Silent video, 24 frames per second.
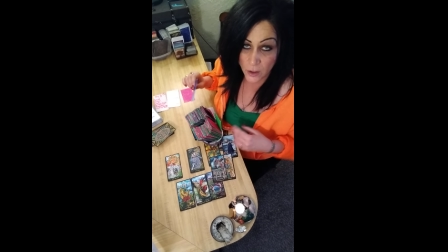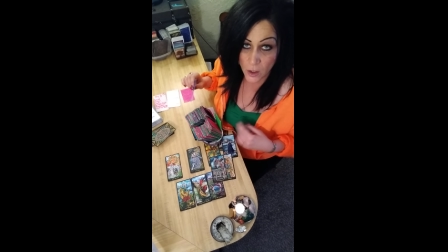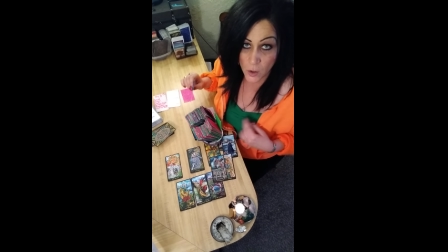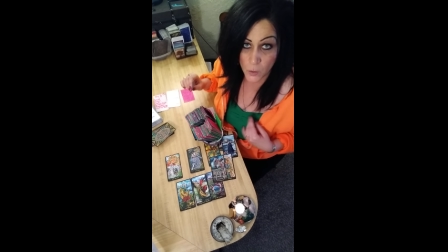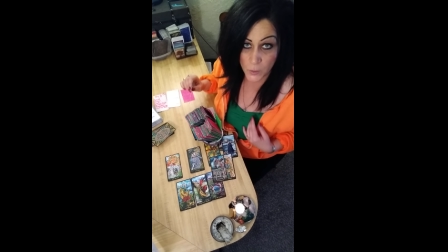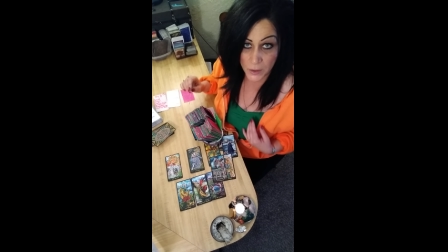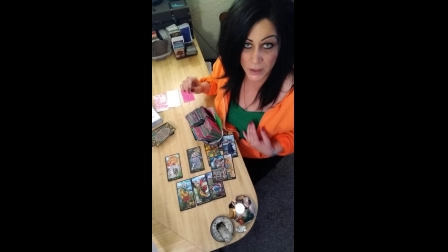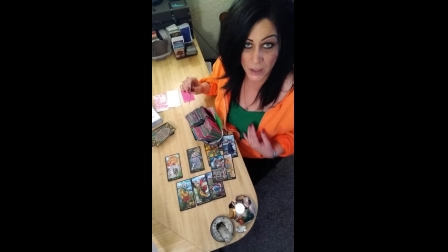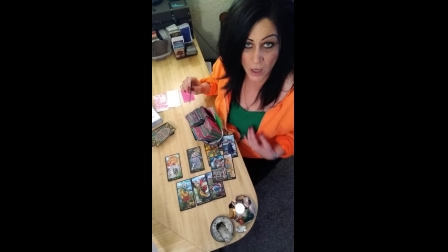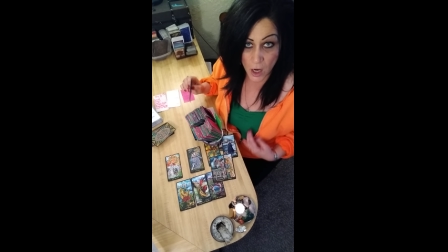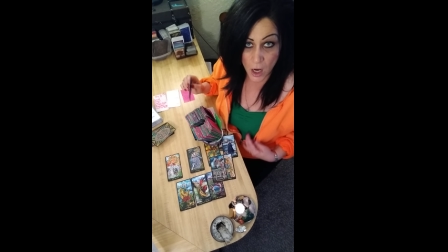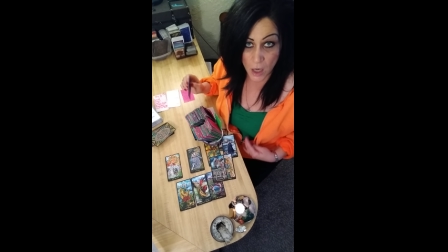
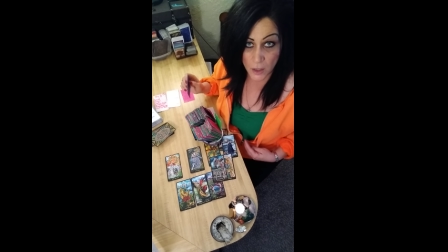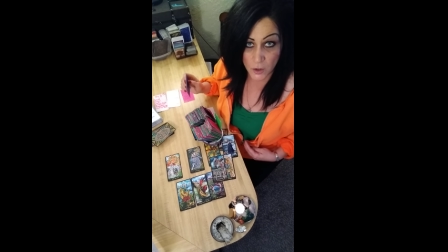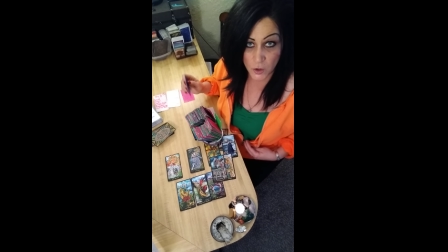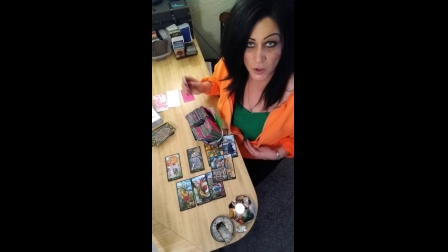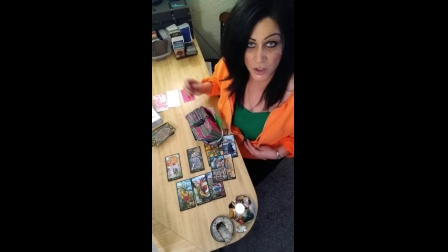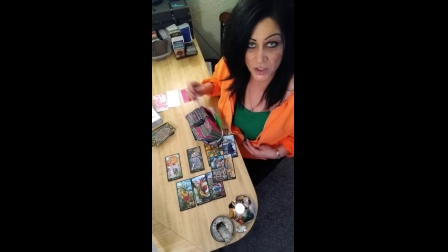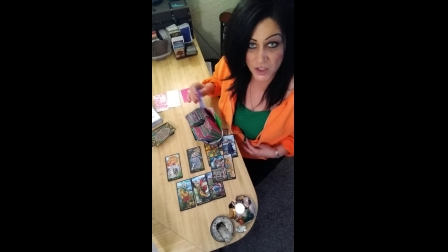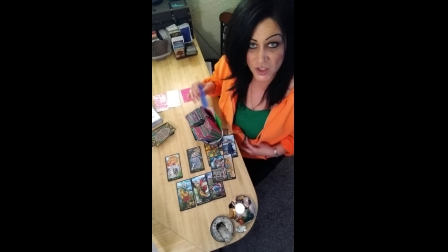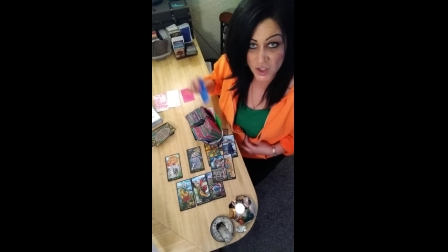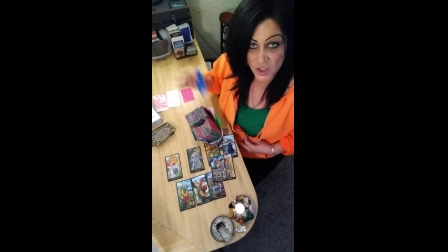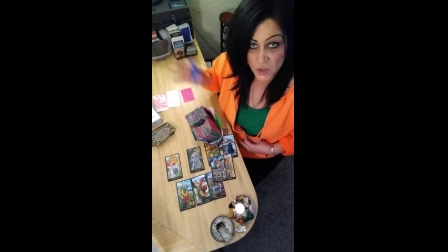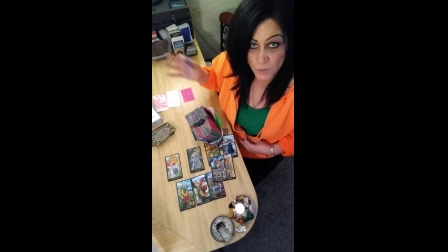going on
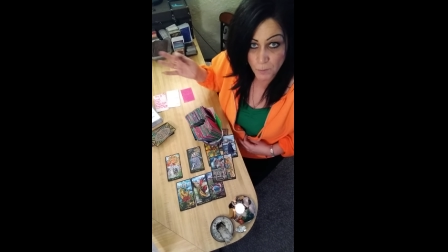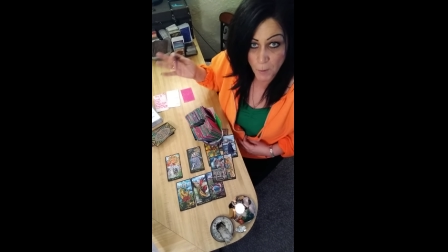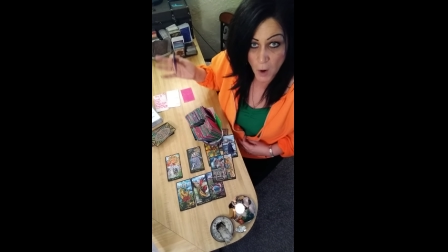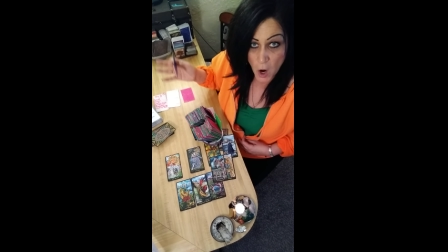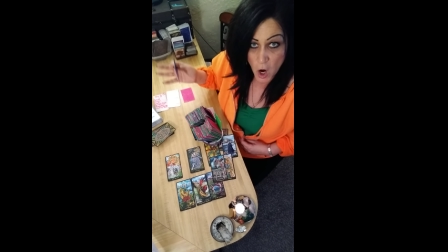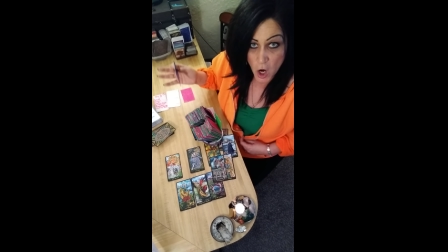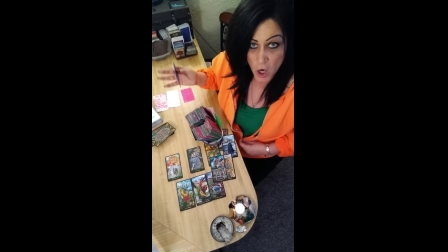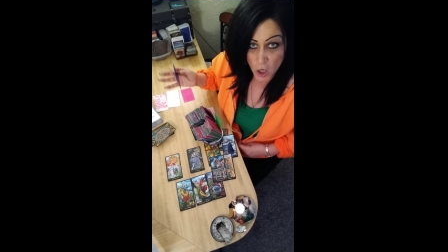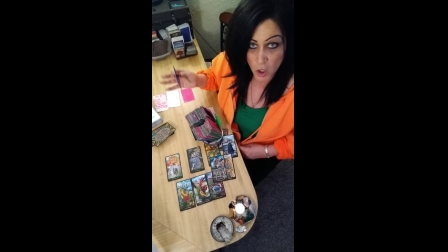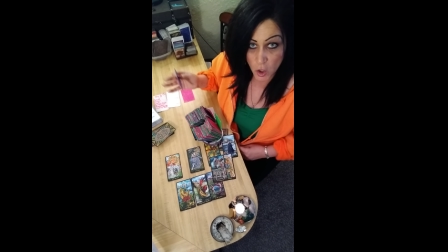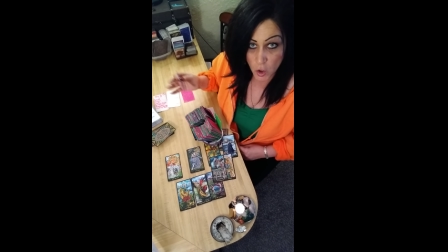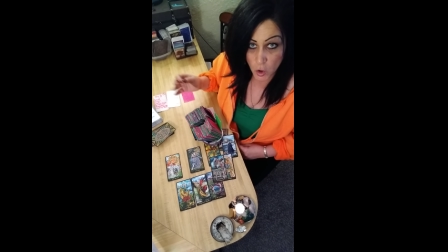or a
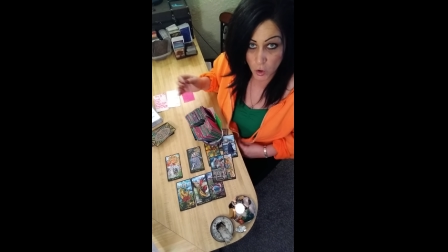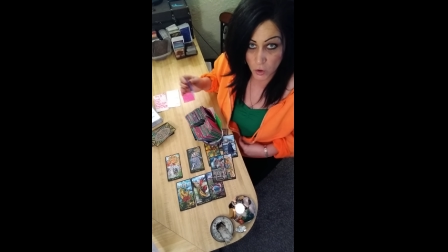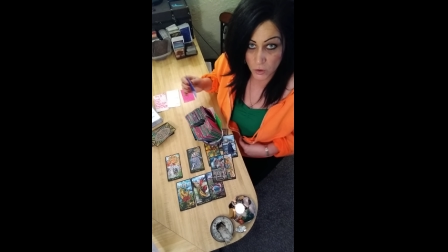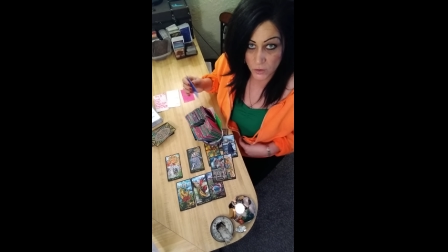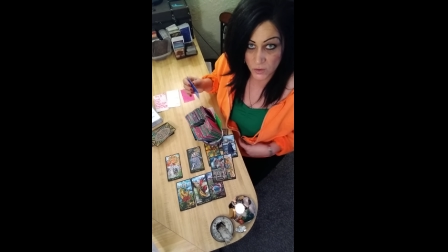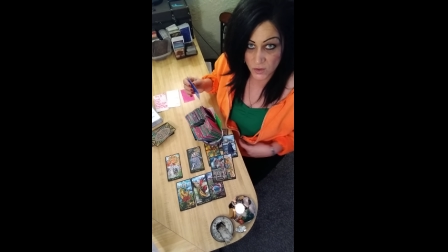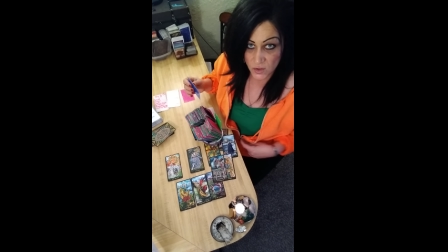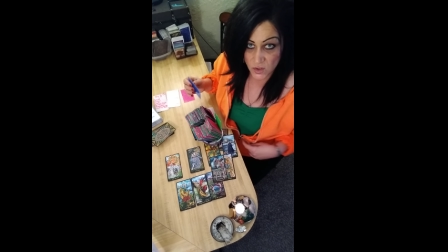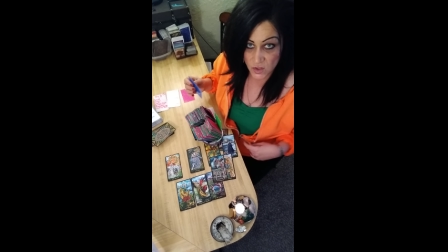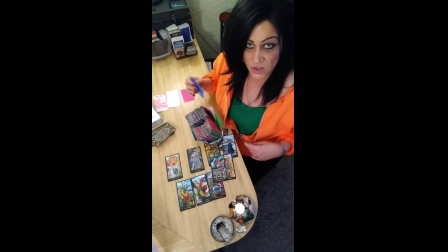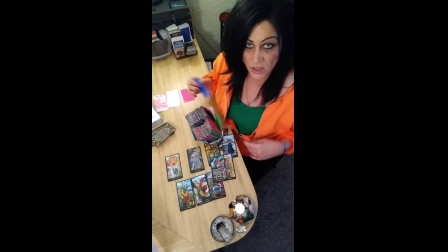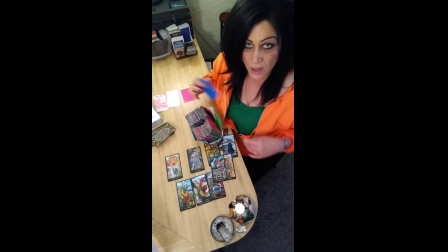spark or
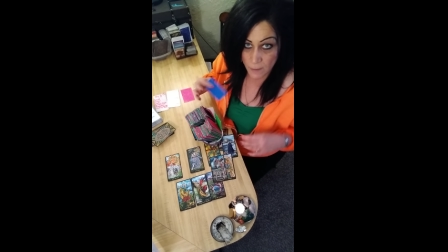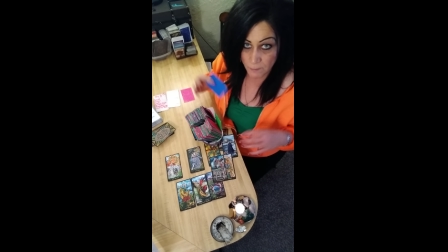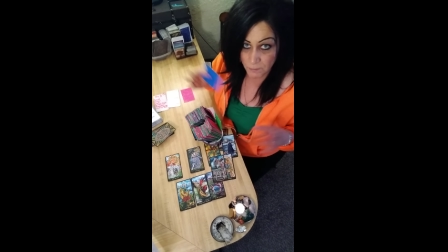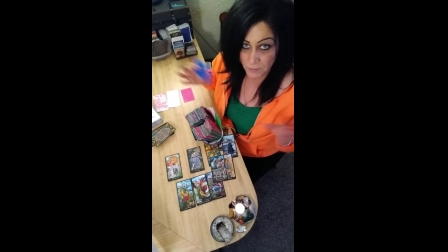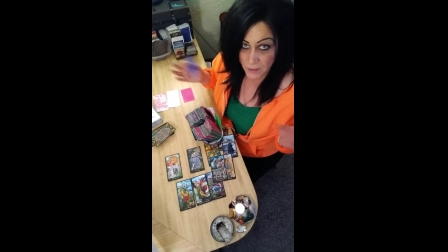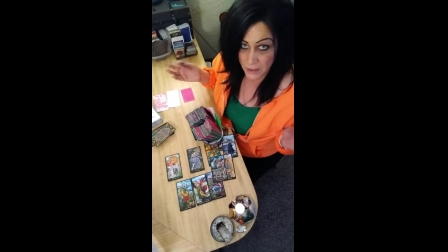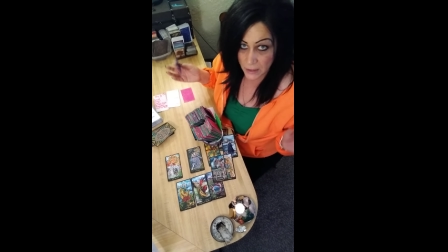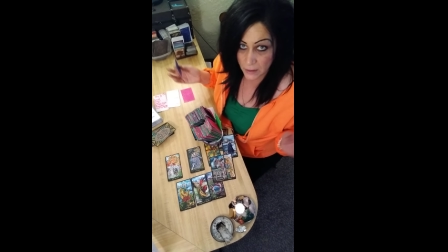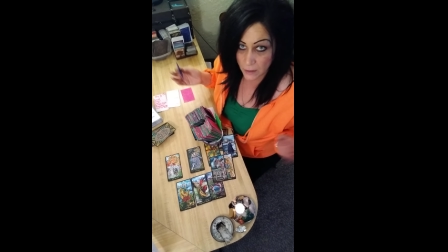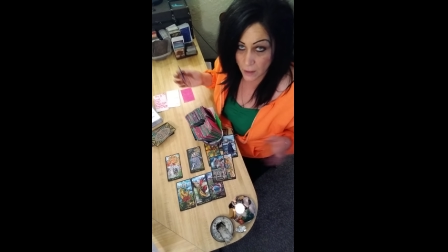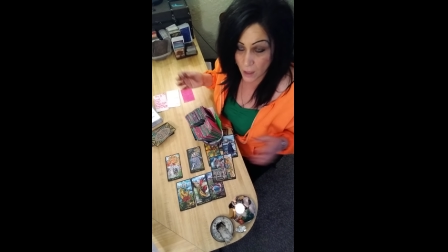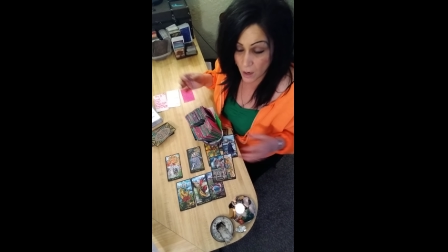something.